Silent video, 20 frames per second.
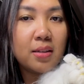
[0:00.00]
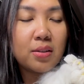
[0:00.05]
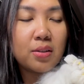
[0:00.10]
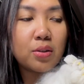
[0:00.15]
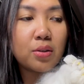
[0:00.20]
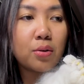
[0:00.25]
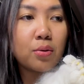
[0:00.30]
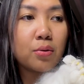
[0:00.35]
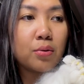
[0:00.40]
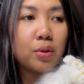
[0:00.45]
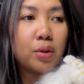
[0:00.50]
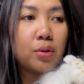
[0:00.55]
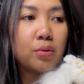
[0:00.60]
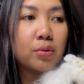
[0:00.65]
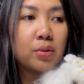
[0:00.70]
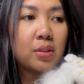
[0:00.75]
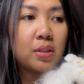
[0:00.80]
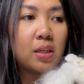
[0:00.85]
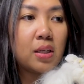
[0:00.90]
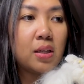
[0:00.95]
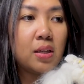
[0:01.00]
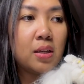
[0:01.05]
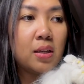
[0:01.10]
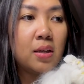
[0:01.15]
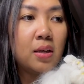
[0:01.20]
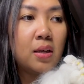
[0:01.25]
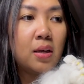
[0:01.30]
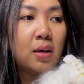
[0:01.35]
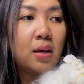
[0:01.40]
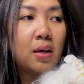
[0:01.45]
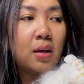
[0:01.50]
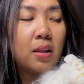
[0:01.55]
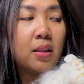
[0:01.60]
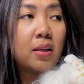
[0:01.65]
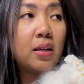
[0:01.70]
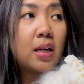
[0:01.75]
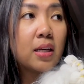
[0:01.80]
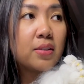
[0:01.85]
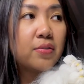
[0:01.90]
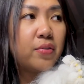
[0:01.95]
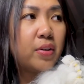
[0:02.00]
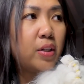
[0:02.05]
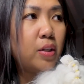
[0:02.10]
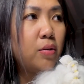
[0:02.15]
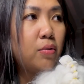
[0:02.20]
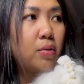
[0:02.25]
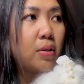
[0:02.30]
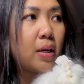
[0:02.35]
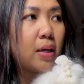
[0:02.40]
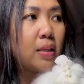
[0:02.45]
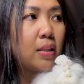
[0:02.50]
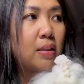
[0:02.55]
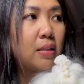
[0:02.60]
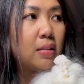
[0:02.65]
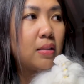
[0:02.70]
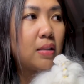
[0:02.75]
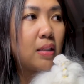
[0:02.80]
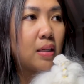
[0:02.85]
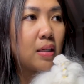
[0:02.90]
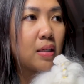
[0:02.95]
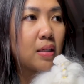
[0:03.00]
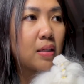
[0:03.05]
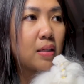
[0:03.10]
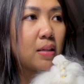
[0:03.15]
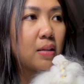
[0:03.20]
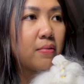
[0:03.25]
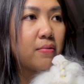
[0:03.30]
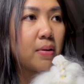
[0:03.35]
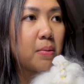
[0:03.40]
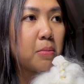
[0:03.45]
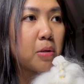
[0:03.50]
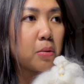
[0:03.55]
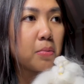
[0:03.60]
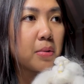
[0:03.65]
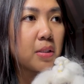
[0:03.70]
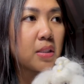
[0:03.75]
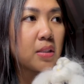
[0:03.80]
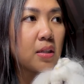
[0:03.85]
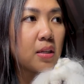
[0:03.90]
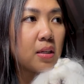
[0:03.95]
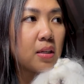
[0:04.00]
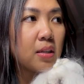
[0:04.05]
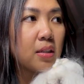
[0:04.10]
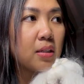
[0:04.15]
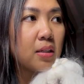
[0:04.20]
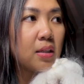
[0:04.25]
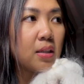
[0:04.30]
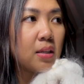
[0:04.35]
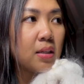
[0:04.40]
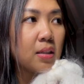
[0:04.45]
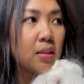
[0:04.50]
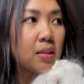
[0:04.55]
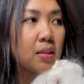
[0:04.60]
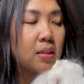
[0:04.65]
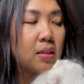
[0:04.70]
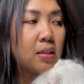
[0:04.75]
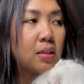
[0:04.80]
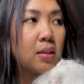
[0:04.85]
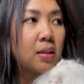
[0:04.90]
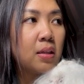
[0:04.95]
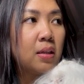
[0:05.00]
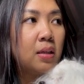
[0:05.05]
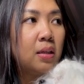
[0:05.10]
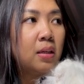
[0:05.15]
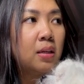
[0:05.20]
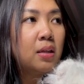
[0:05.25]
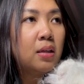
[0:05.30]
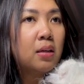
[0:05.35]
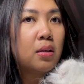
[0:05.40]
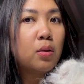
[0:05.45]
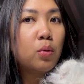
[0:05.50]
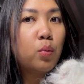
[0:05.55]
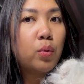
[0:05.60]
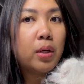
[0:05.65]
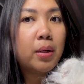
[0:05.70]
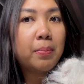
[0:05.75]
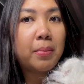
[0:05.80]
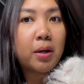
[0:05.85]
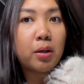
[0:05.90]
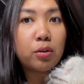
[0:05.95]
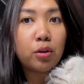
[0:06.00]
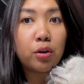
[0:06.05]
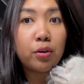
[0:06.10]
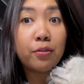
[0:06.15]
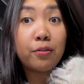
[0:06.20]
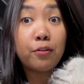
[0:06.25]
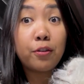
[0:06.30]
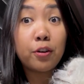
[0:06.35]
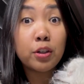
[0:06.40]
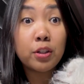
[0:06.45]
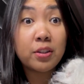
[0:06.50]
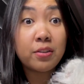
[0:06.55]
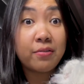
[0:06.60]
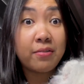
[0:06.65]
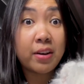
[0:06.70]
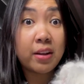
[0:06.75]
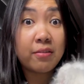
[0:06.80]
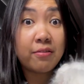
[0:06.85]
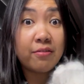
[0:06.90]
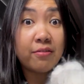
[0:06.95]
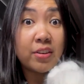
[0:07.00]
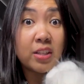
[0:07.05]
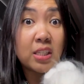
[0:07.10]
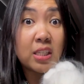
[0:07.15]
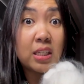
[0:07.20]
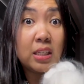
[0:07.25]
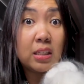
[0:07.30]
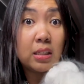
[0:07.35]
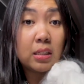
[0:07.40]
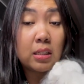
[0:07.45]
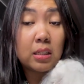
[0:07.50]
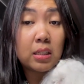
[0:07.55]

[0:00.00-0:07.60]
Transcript: So you'll see the next video, I think, if I'm not mistaken, is the one about her first vet visit.